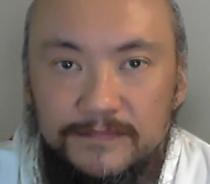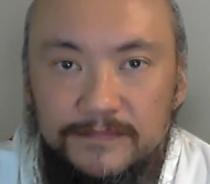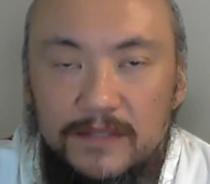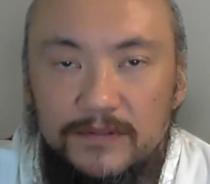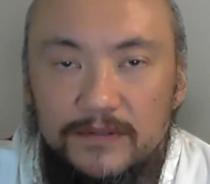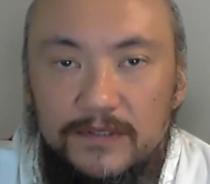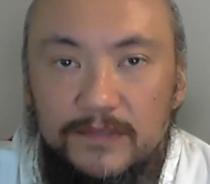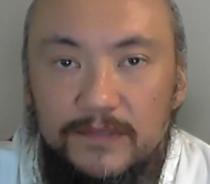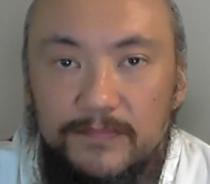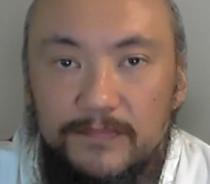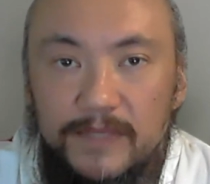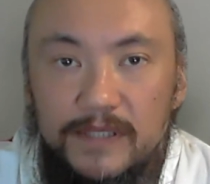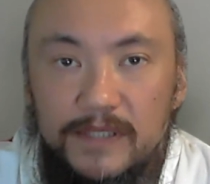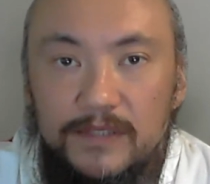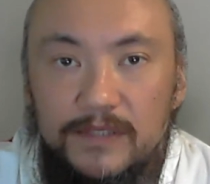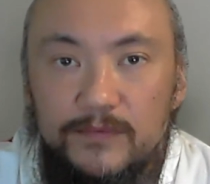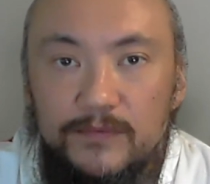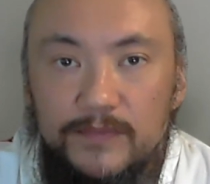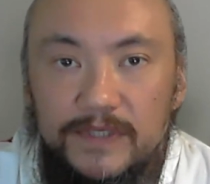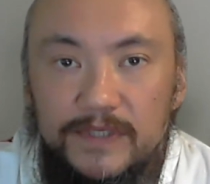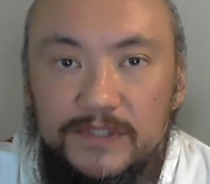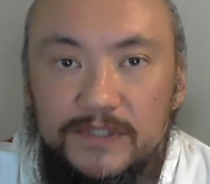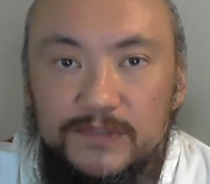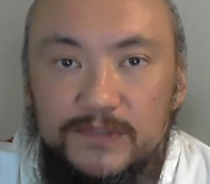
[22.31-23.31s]
There are many
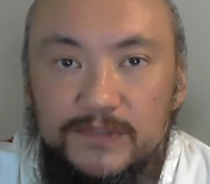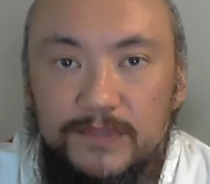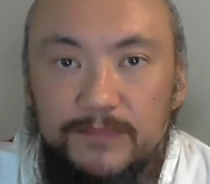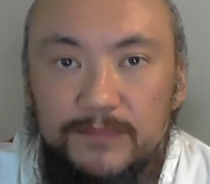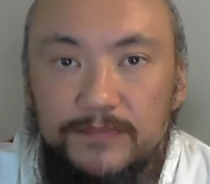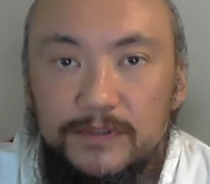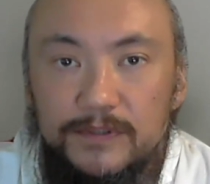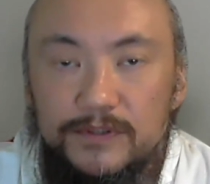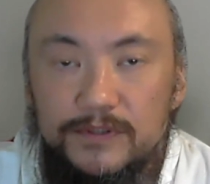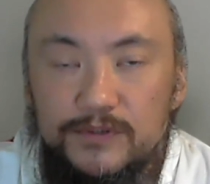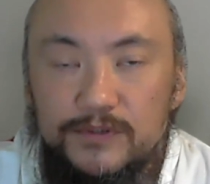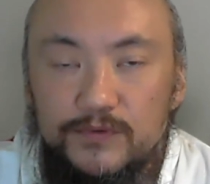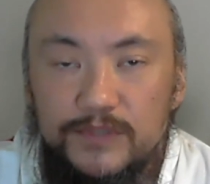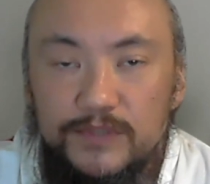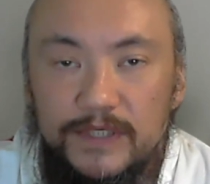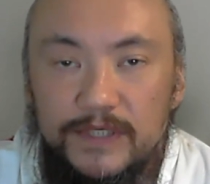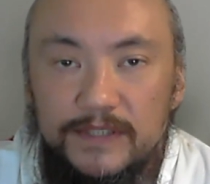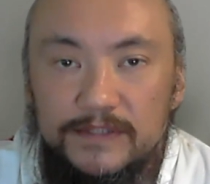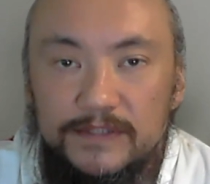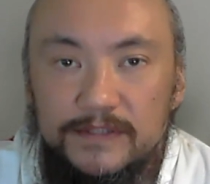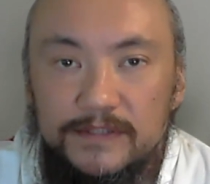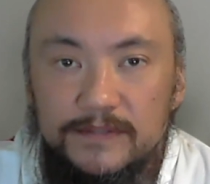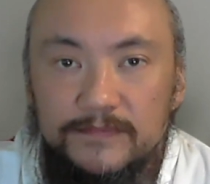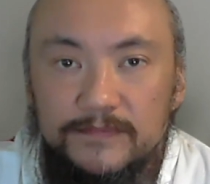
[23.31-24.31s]
ways people do
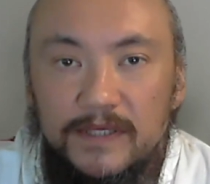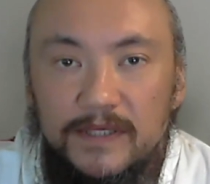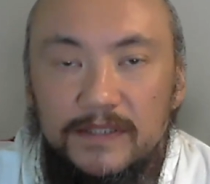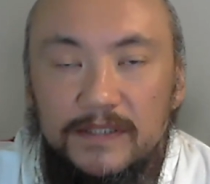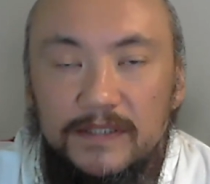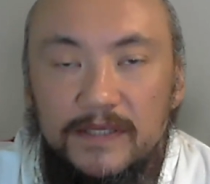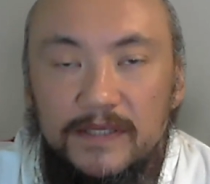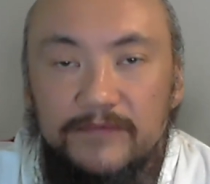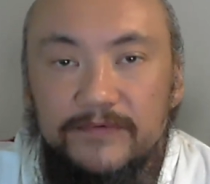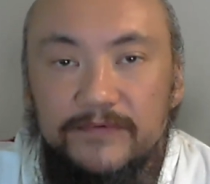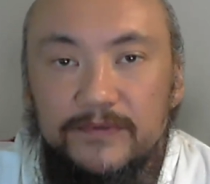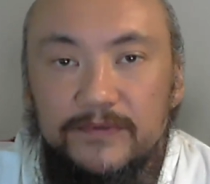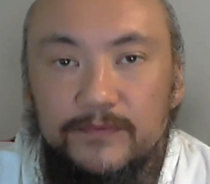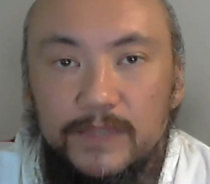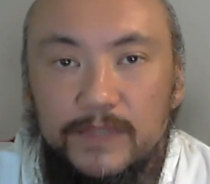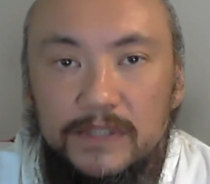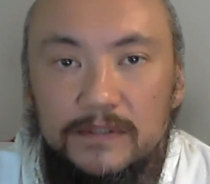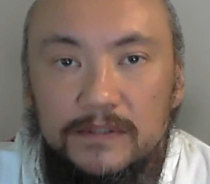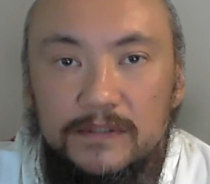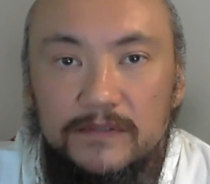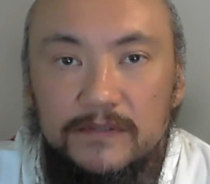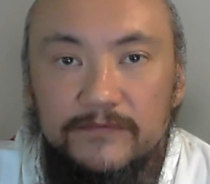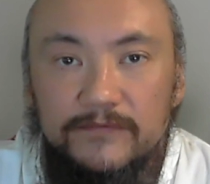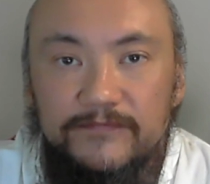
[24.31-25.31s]
that, and
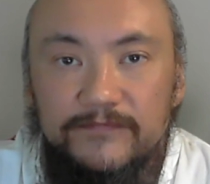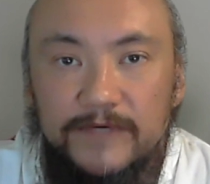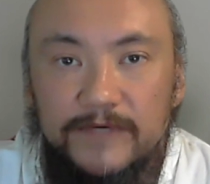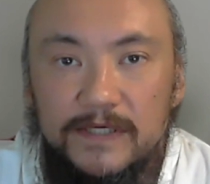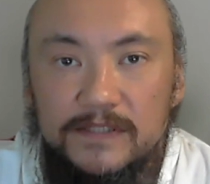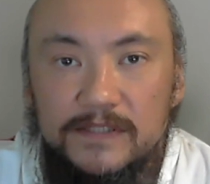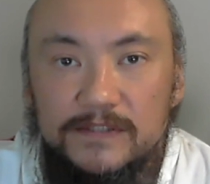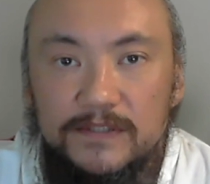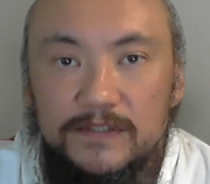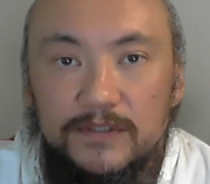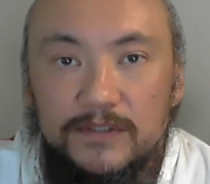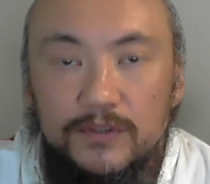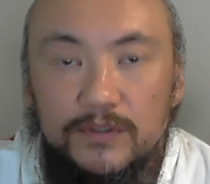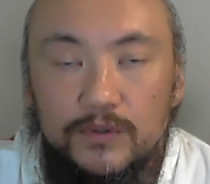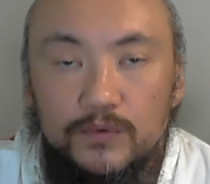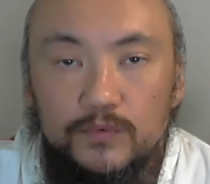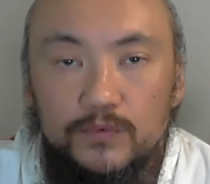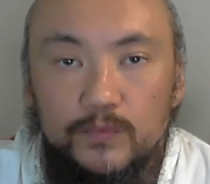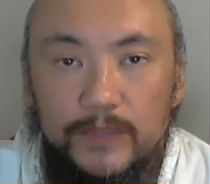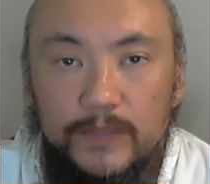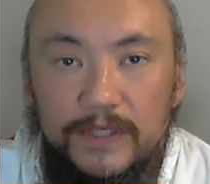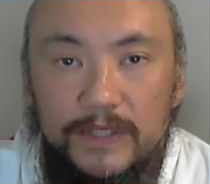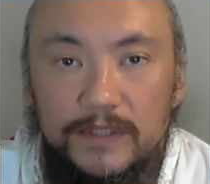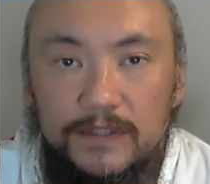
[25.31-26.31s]
everyone finds their
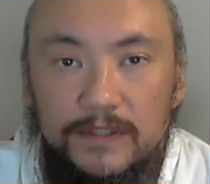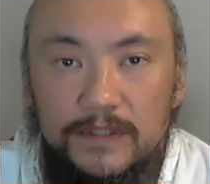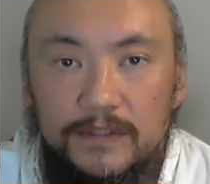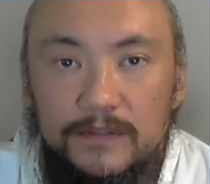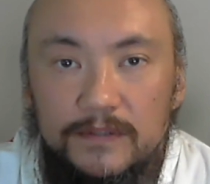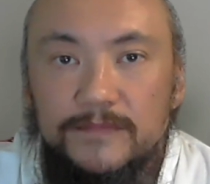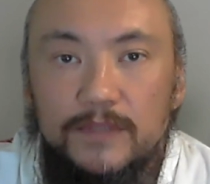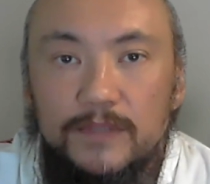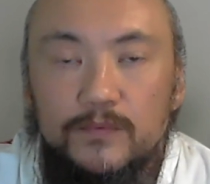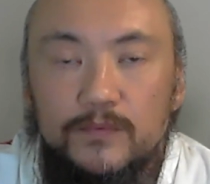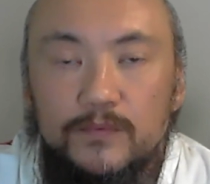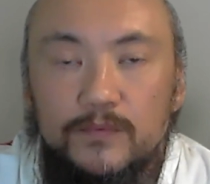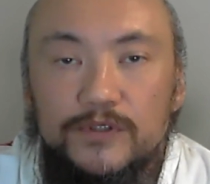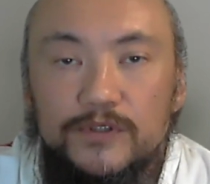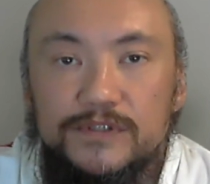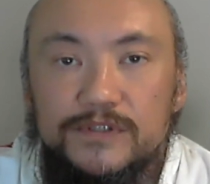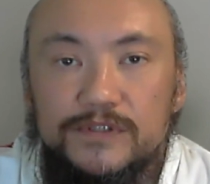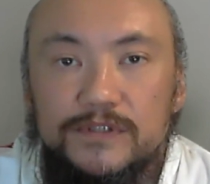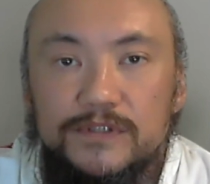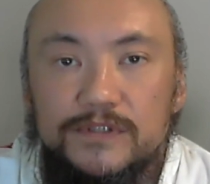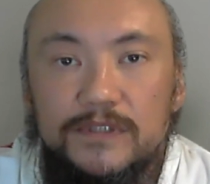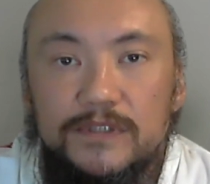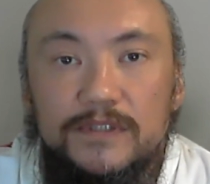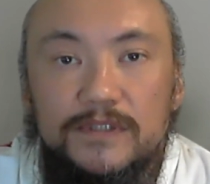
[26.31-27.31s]
own way that
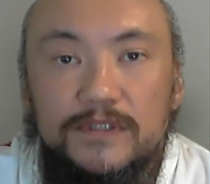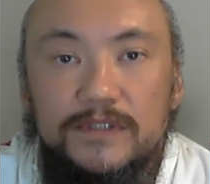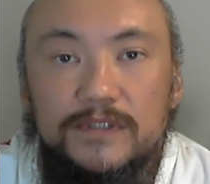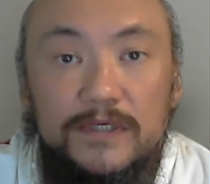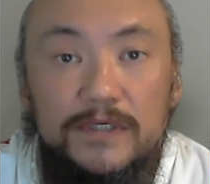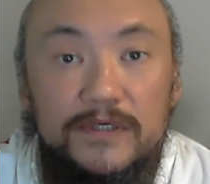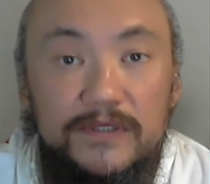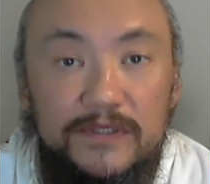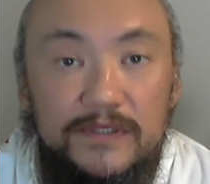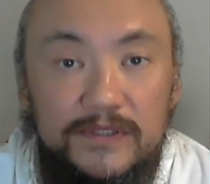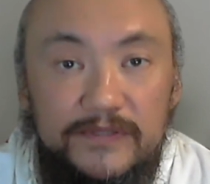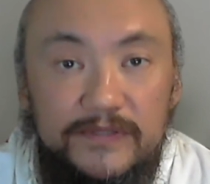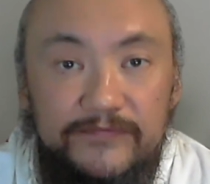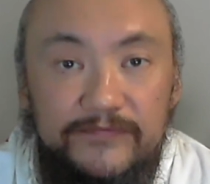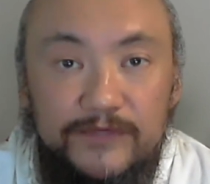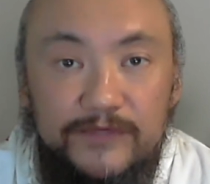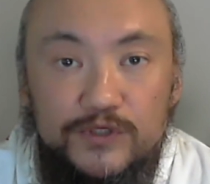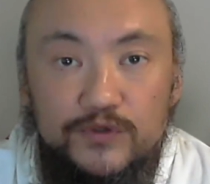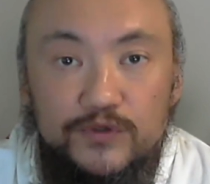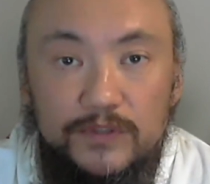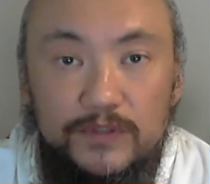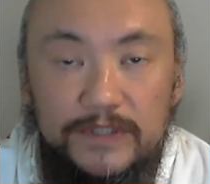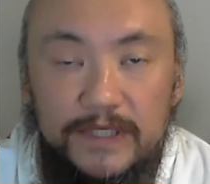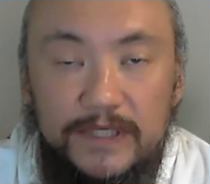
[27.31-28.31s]
works in their
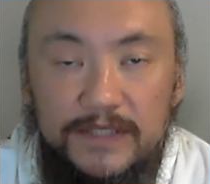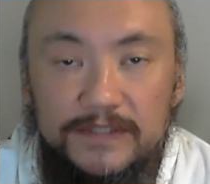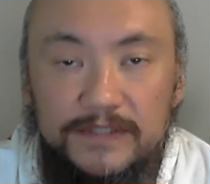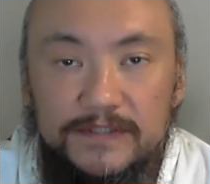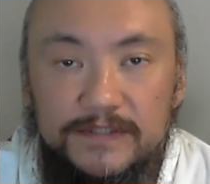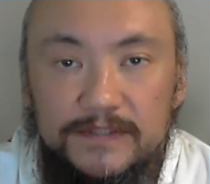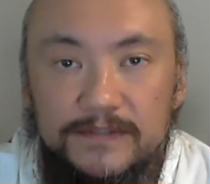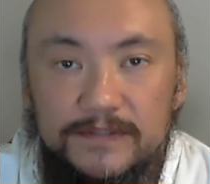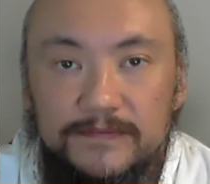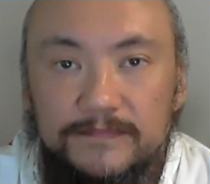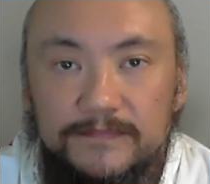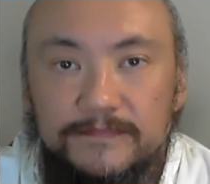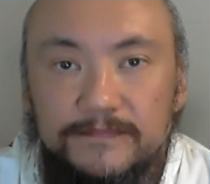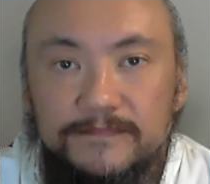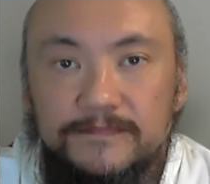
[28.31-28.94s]
individual case.